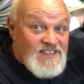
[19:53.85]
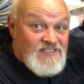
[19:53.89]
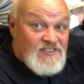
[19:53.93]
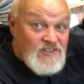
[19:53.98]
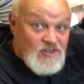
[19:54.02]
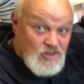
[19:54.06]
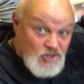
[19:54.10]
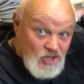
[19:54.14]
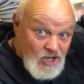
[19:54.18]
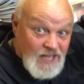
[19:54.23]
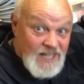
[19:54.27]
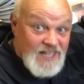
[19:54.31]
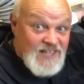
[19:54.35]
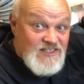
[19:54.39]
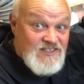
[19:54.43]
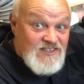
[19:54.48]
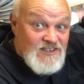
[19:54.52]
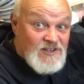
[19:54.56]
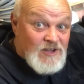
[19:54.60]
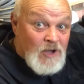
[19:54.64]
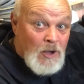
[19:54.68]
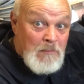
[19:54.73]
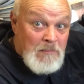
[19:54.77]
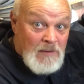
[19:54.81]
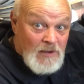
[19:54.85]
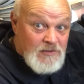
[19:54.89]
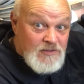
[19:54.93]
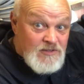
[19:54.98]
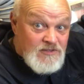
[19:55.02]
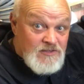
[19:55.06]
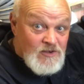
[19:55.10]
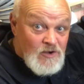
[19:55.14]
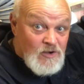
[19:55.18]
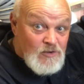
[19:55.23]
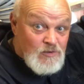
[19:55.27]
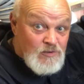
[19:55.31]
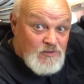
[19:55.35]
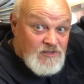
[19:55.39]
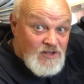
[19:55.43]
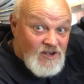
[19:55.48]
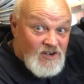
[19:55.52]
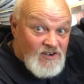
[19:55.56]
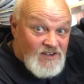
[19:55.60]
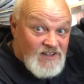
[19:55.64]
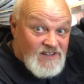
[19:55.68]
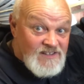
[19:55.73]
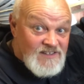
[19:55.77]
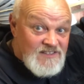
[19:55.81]
to change a motorcycle
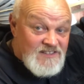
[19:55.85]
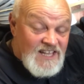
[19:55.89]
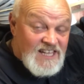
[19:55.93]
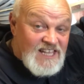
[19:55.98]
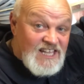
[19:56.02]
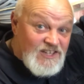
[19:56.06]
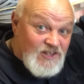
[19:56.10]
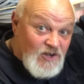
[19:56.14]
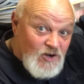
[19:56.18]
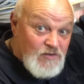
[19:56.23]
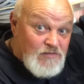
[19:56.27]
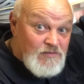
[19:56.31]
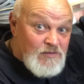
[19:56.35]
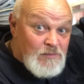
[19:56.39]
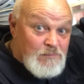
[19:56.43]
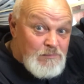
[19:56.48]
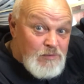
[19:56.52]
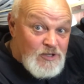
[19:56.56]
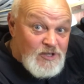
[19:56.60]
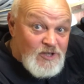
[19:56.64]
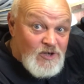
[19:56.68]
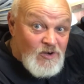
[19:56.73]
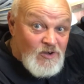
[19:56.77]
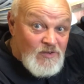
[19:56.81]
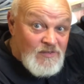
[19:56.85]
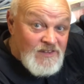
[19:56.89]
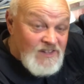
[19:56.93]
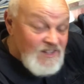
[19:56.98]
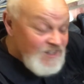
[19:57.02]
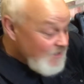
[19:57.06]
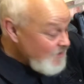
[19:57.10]
tyre. Take it off, put it on.